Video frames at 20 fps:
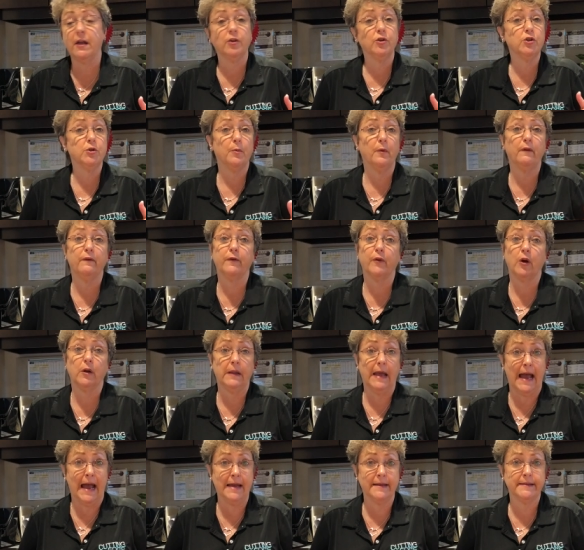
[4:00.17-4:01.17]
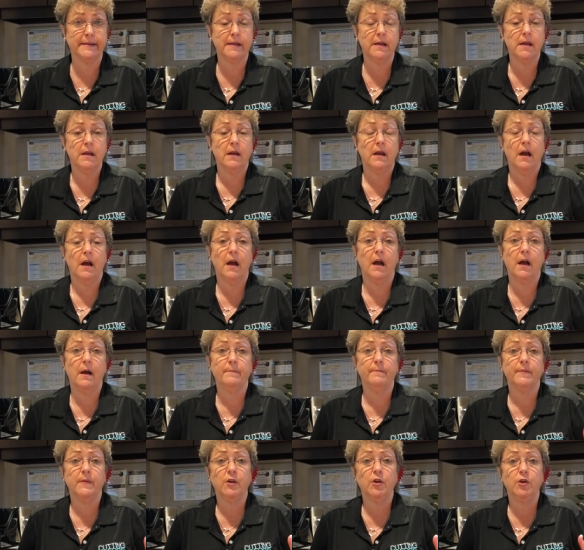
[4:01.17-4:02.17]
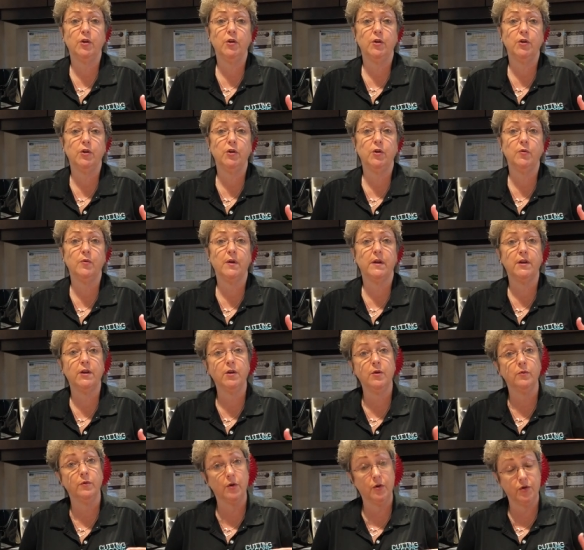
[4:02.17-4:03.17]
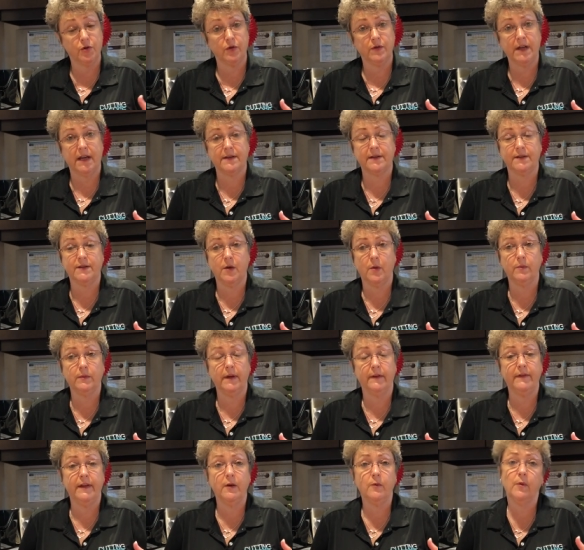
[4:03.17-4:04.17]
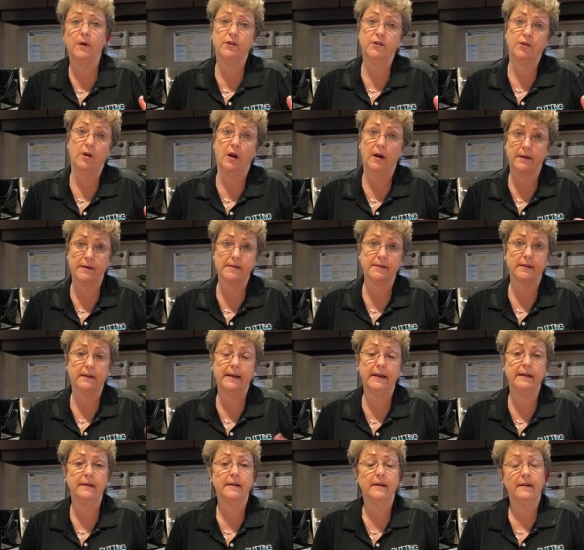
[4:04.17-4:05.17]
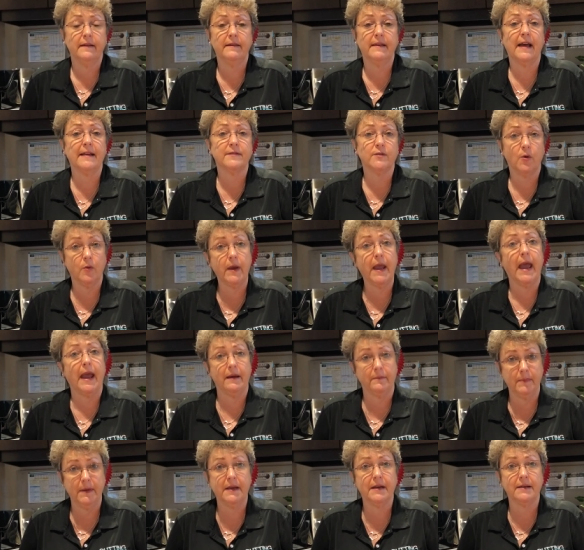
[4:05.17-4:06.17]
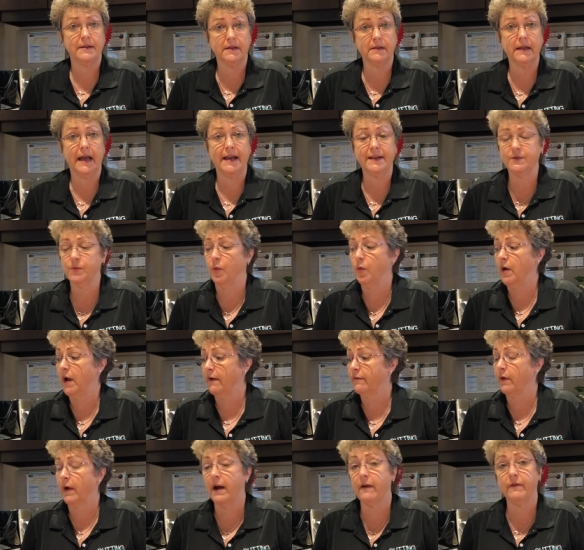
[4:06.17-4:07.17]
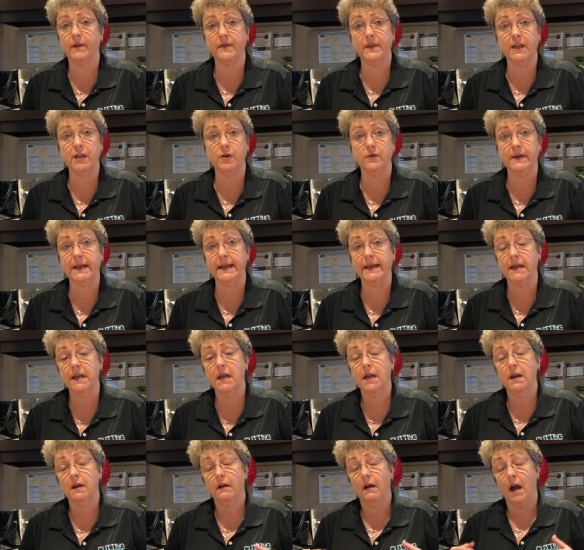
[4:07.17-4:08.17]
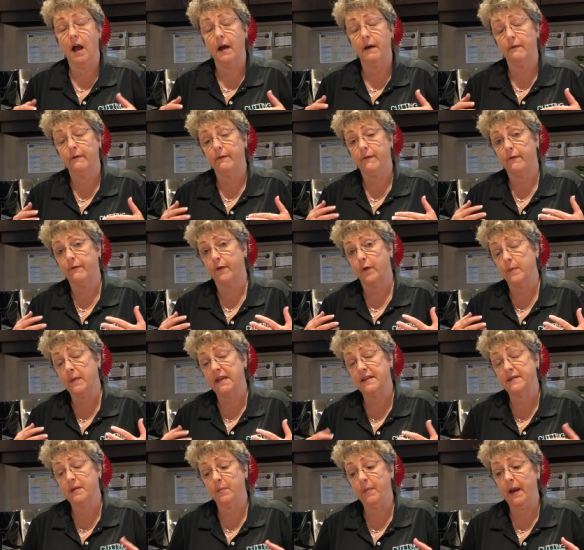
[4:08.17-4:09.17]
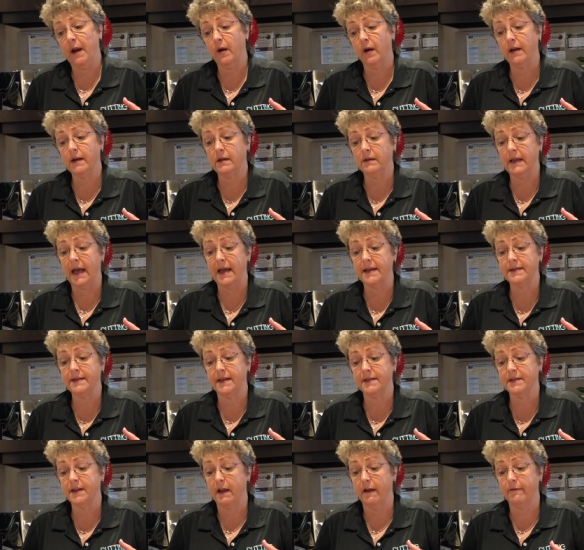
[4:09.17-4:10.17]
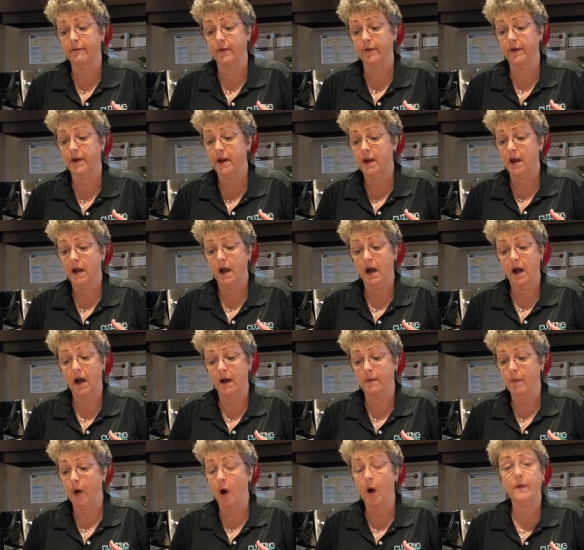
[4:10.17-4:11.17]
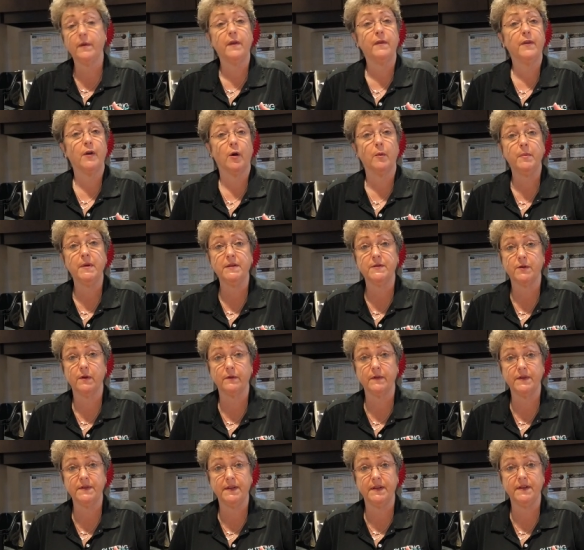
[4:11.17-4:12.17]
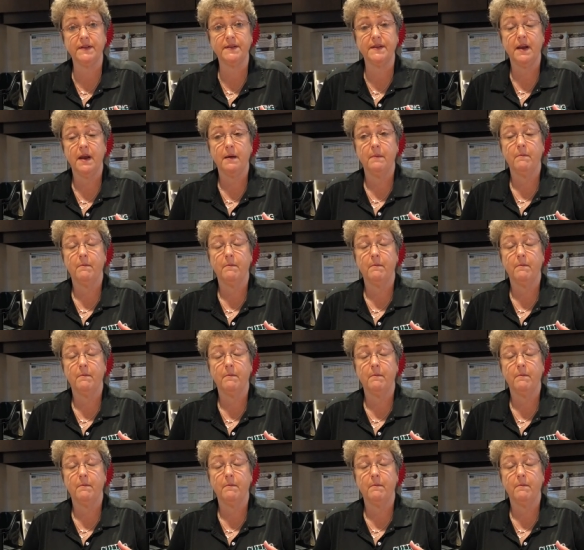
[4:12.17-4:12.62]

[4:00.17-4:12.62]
eligible for class, um, you, you lose your Texas Home Living, which honestly, that's okay because class will cover everything you need. Um, for me as a parent, class has covered um, all the therapy services